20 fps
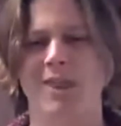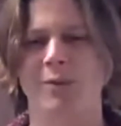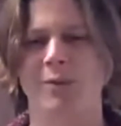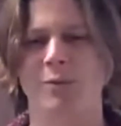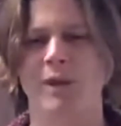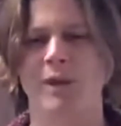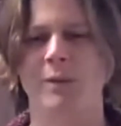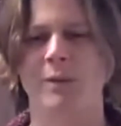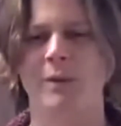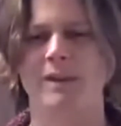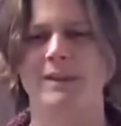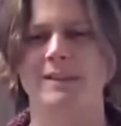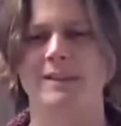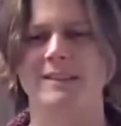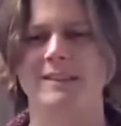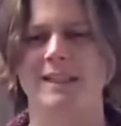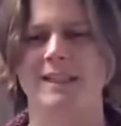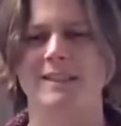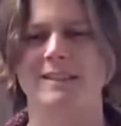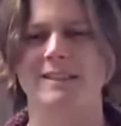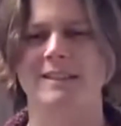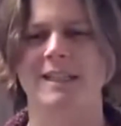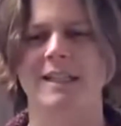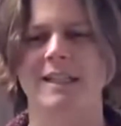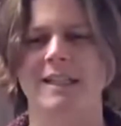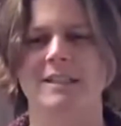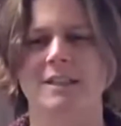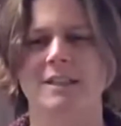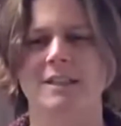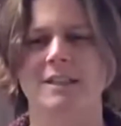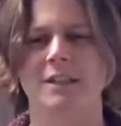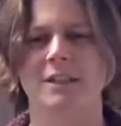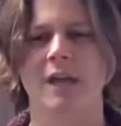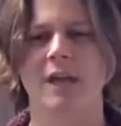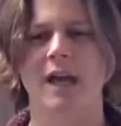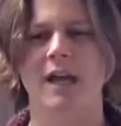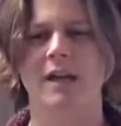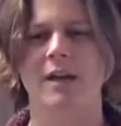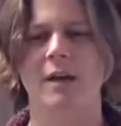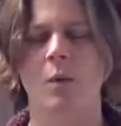three one six, two
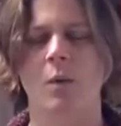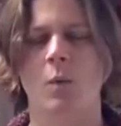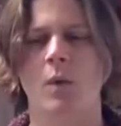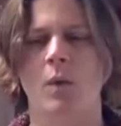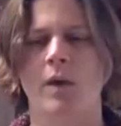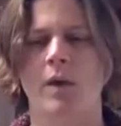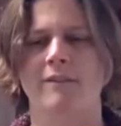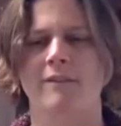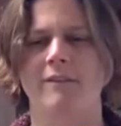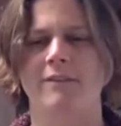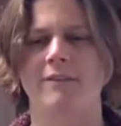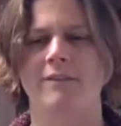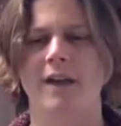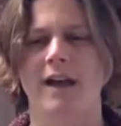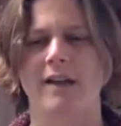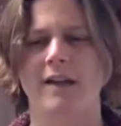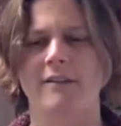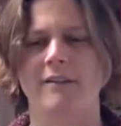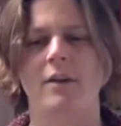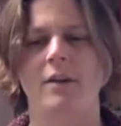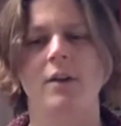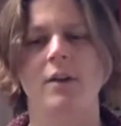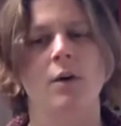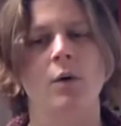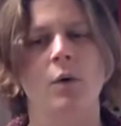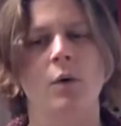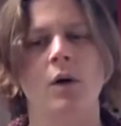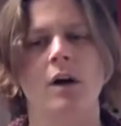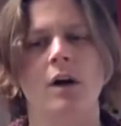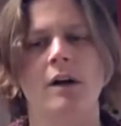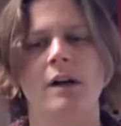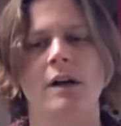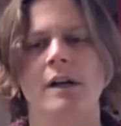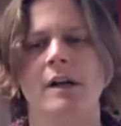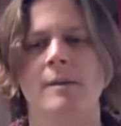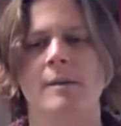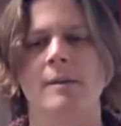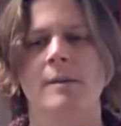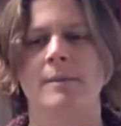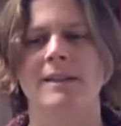nine one five or
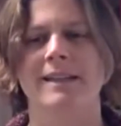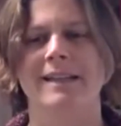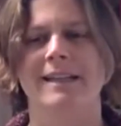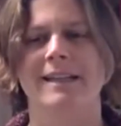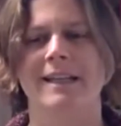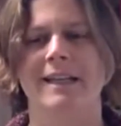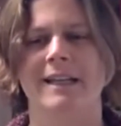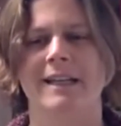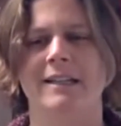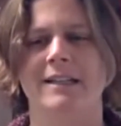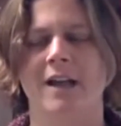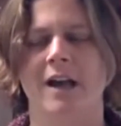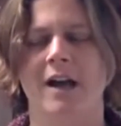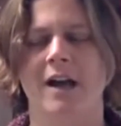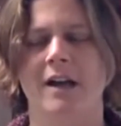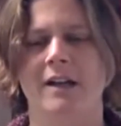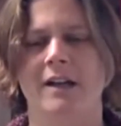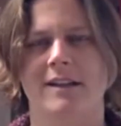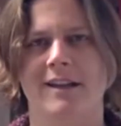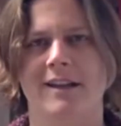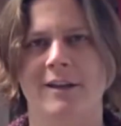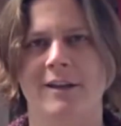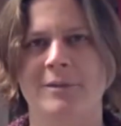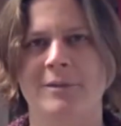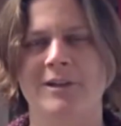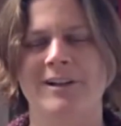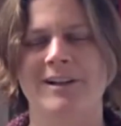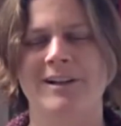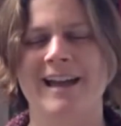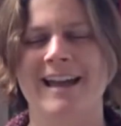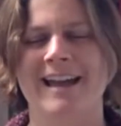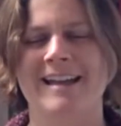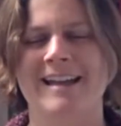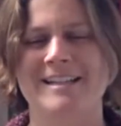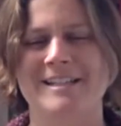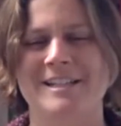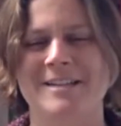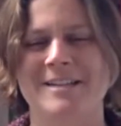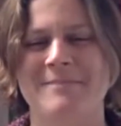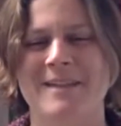melinda.elmer at
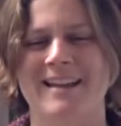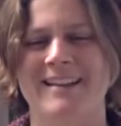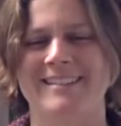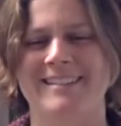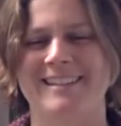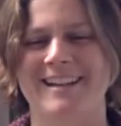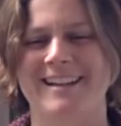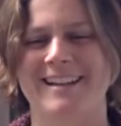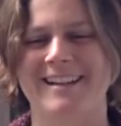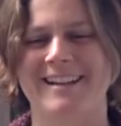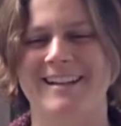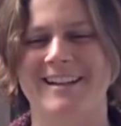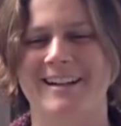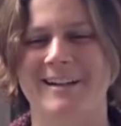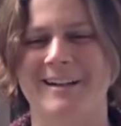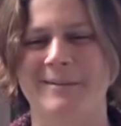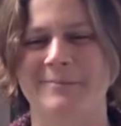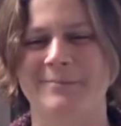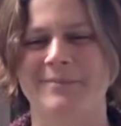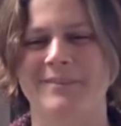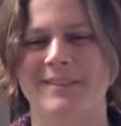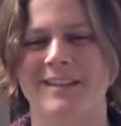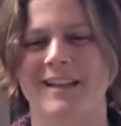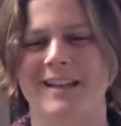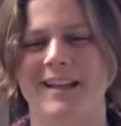gmail dot com.